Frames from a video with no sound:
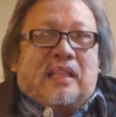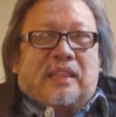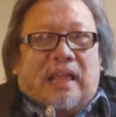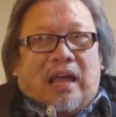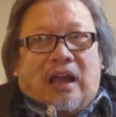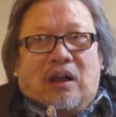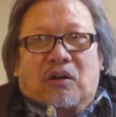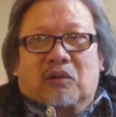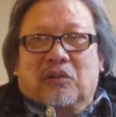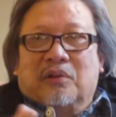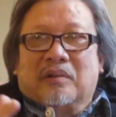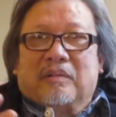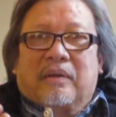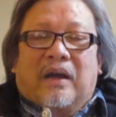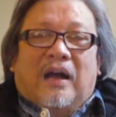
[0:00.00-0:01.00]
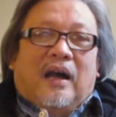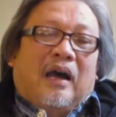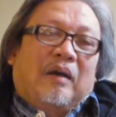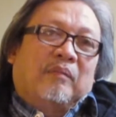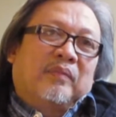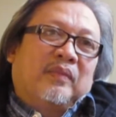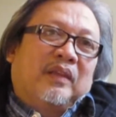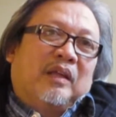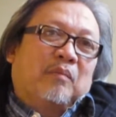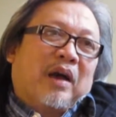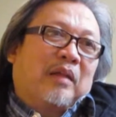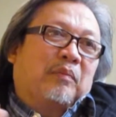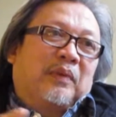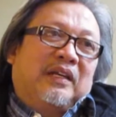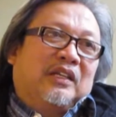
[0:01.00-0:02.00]
Now, it
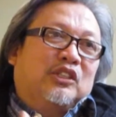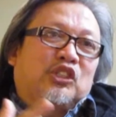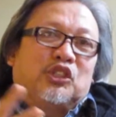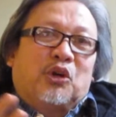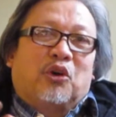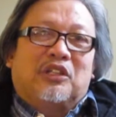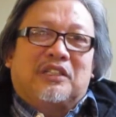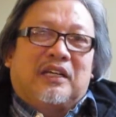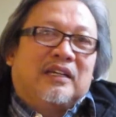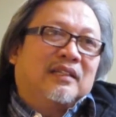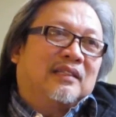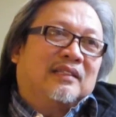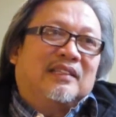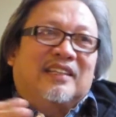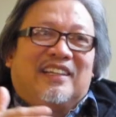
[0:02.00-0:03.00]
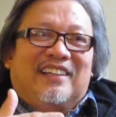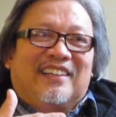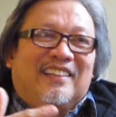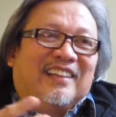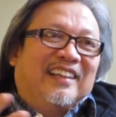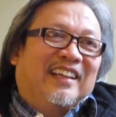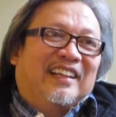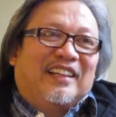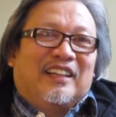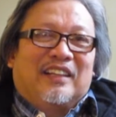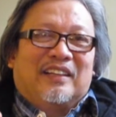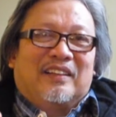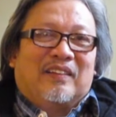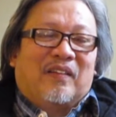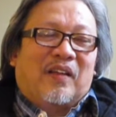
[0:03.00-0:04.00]
might be shortcut in
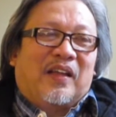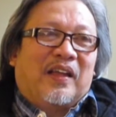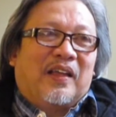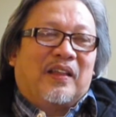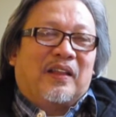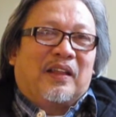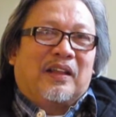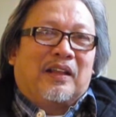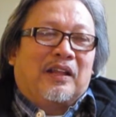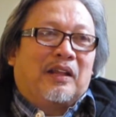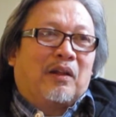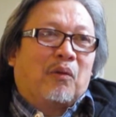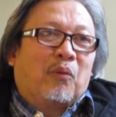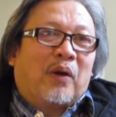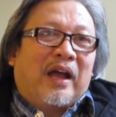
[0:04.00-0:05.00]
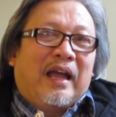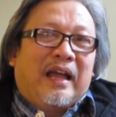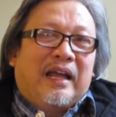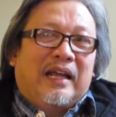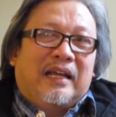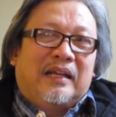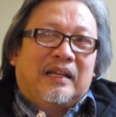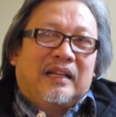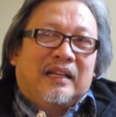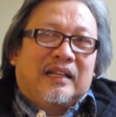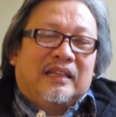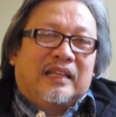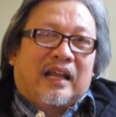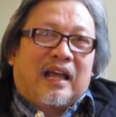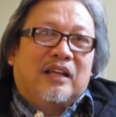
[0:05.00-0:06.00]
a way
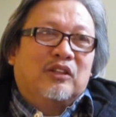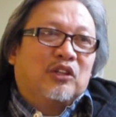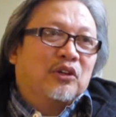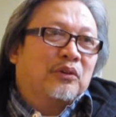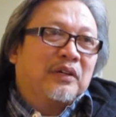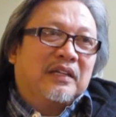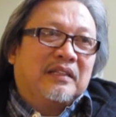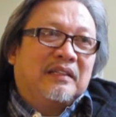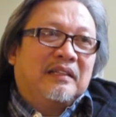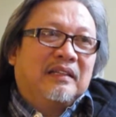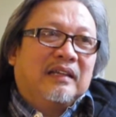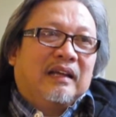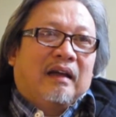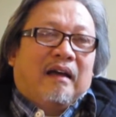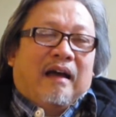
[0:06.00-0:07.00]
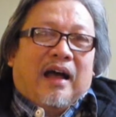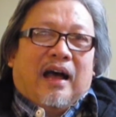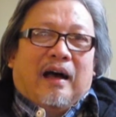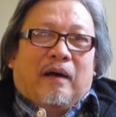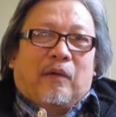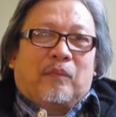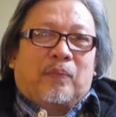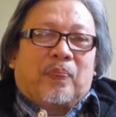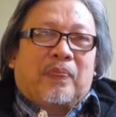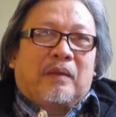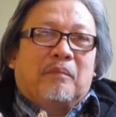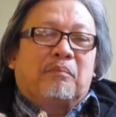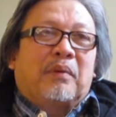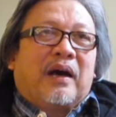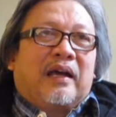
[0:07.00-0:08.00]
that I do it,
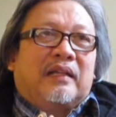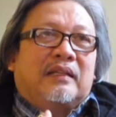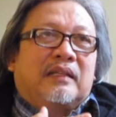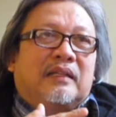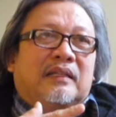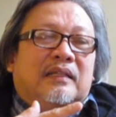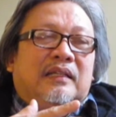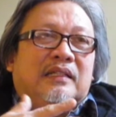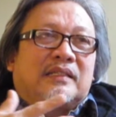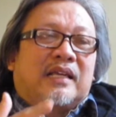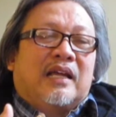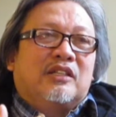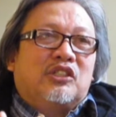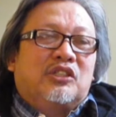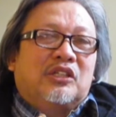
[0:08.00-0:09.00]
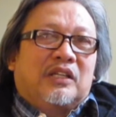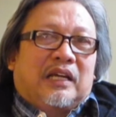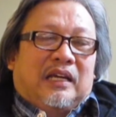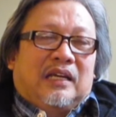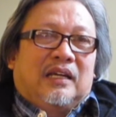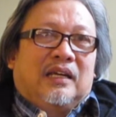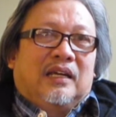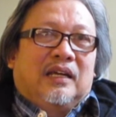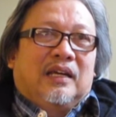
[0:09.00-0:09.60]
but essentially,